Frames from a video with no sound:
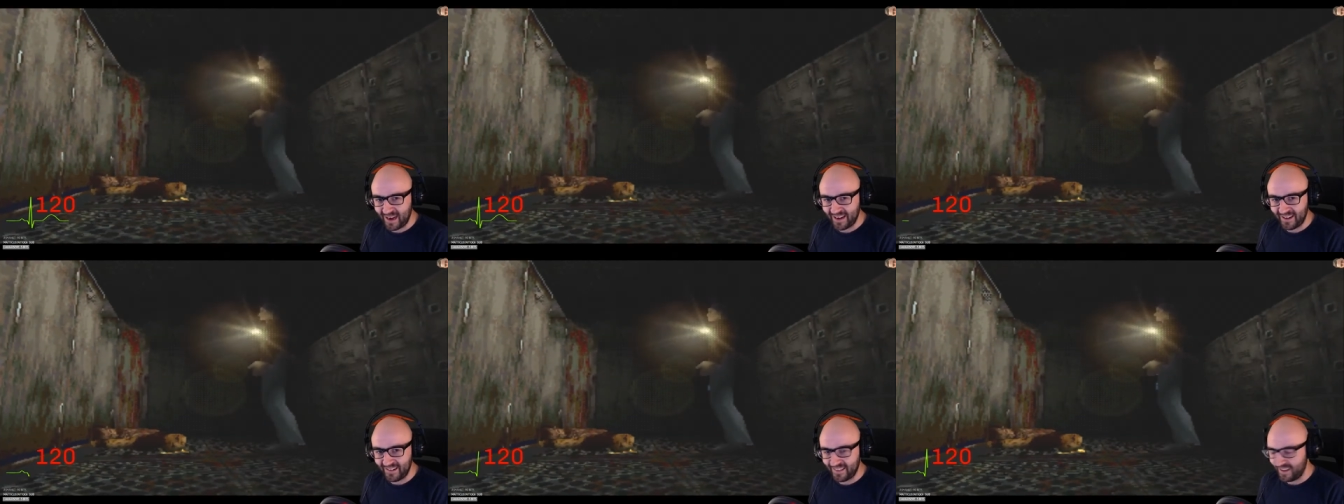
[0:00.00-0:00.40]
I
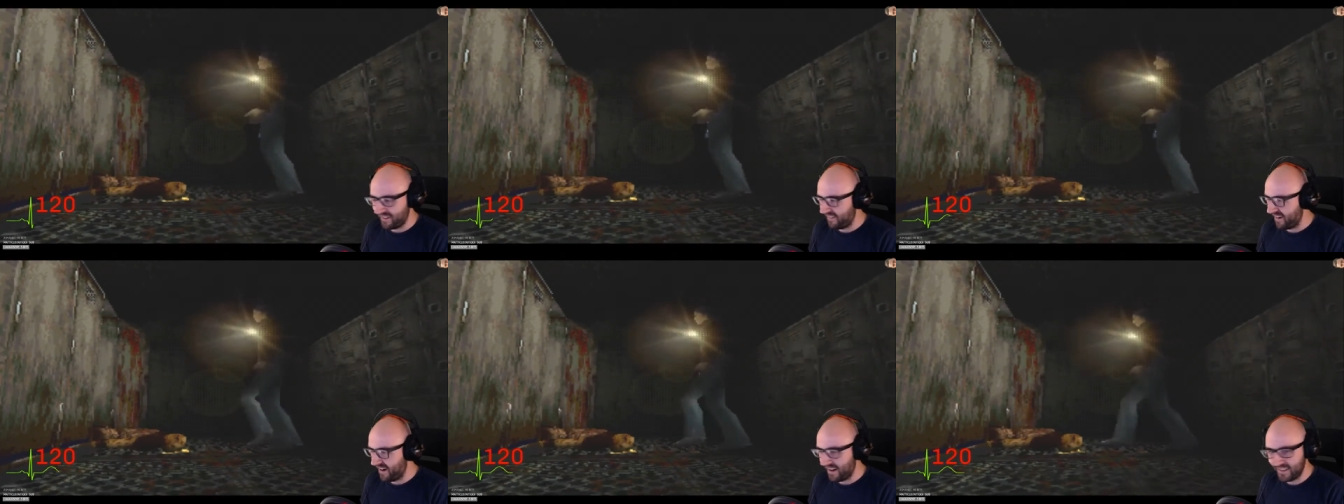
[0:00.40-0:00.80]
don't think
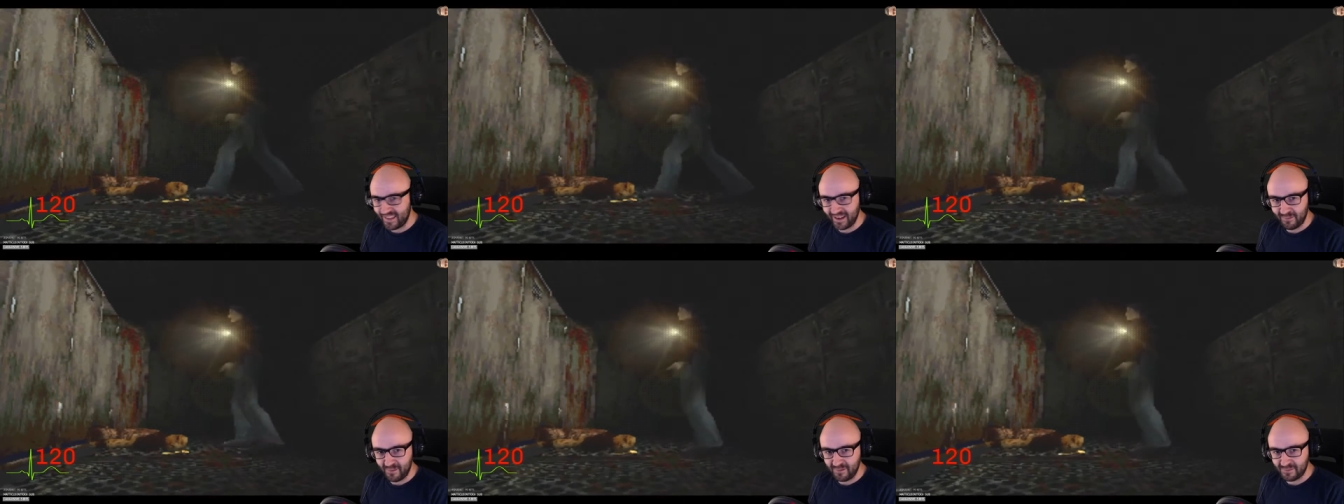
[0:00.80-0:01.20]
we are. I
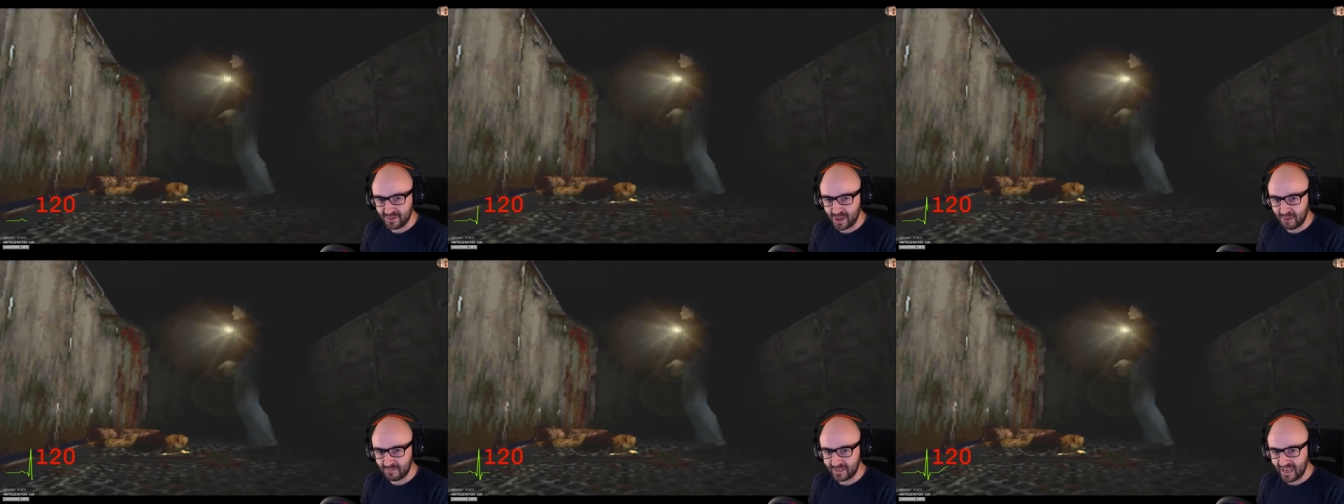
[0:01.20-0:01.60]
think we've
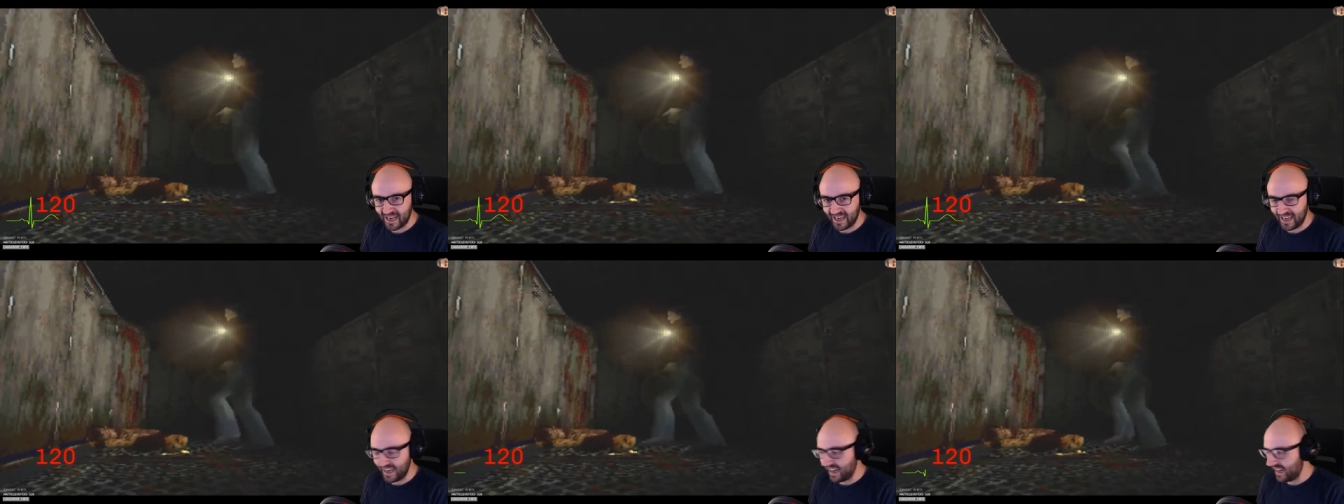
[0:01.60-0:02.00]
topped out
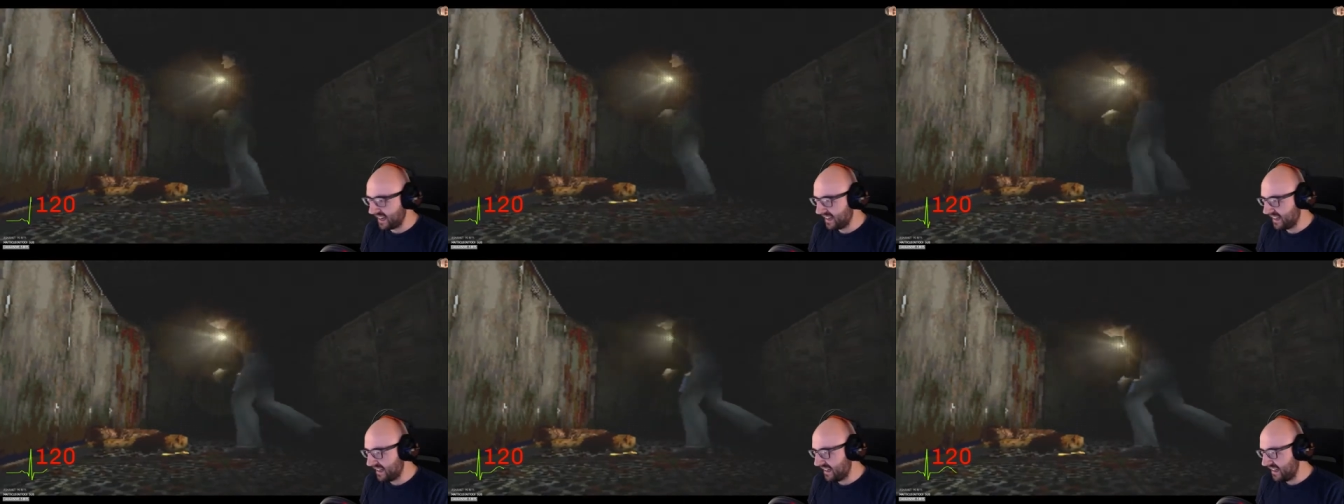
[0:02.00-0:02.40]
now.
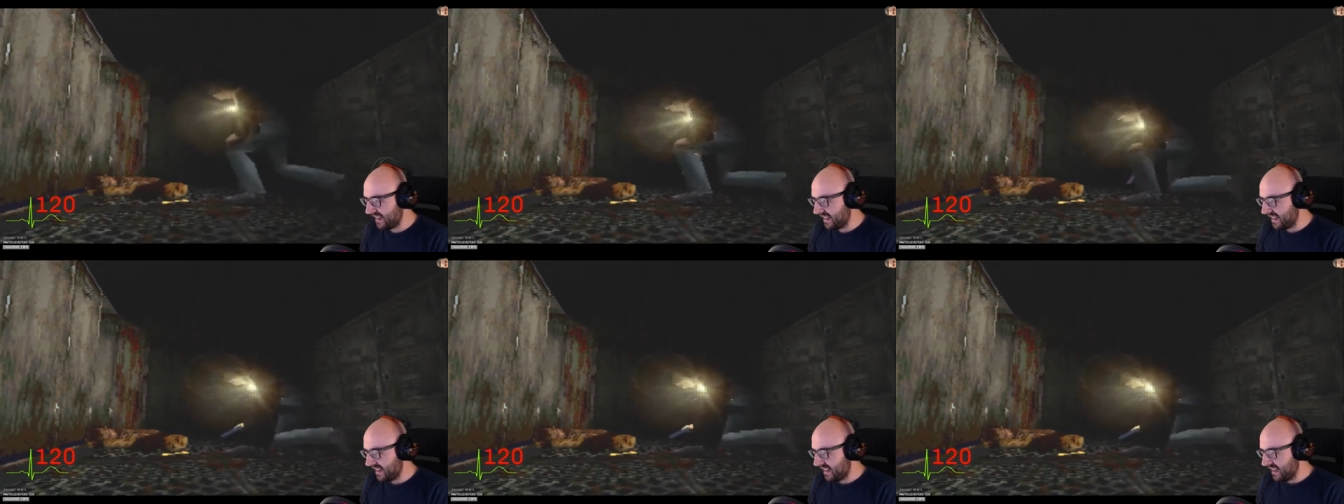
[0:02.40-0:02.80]

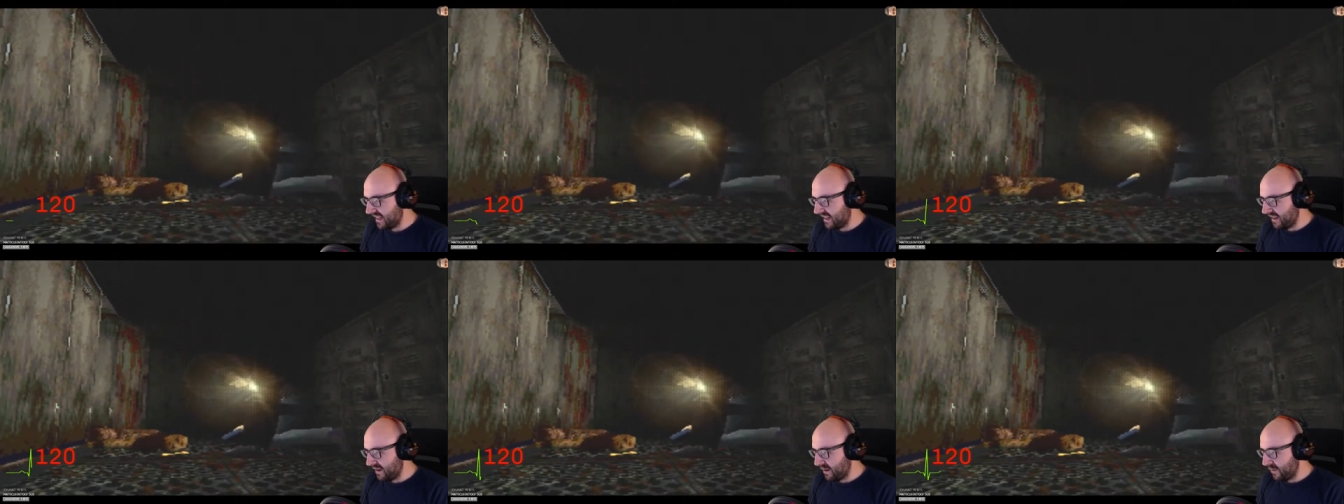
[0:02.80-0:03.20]

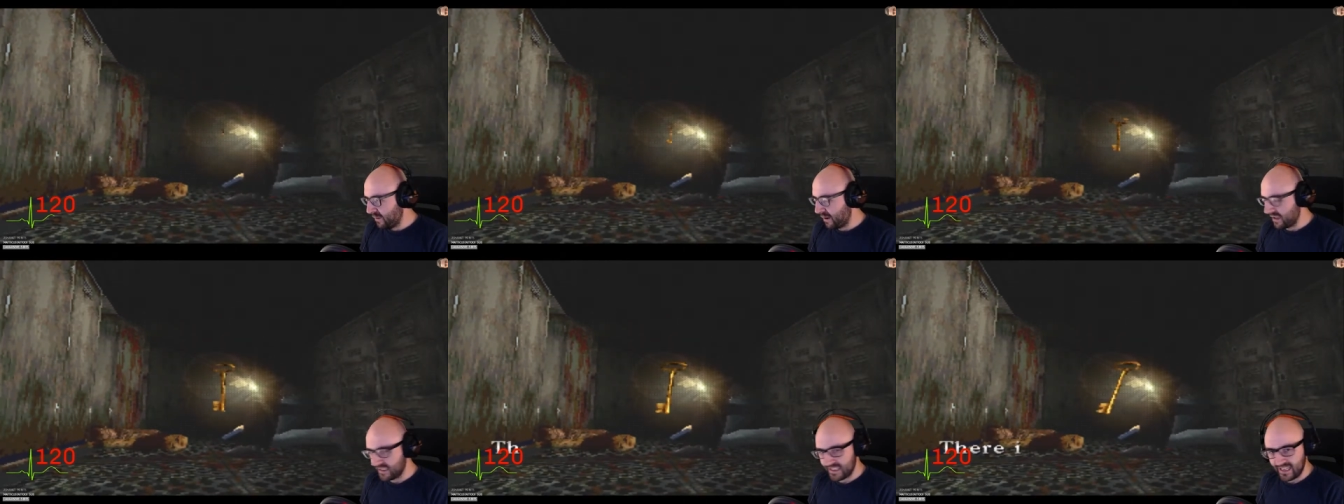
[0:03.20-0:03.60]

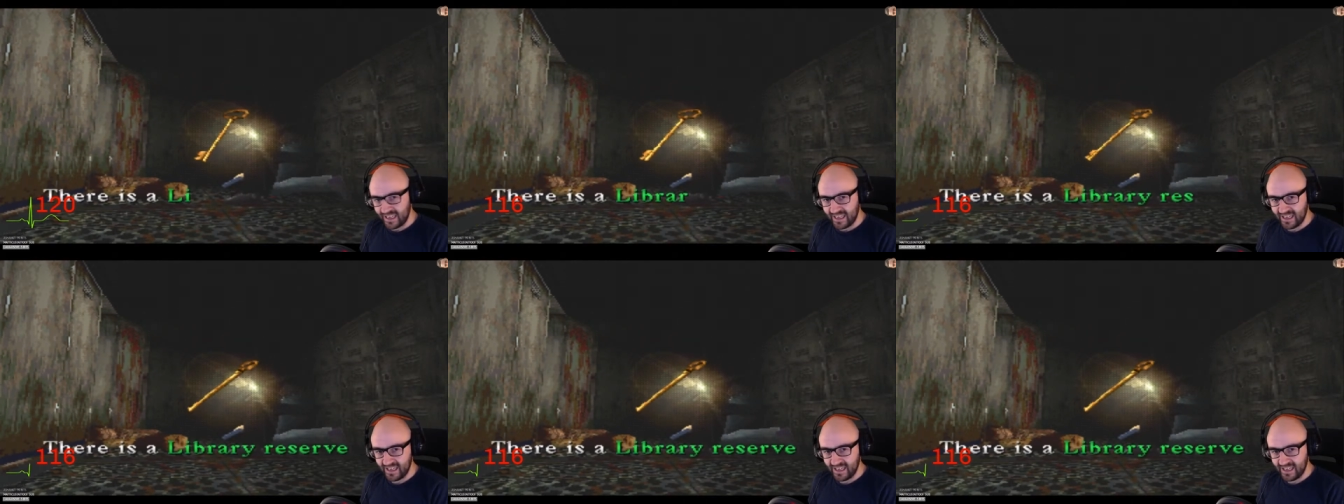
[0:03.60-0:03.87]
What is it?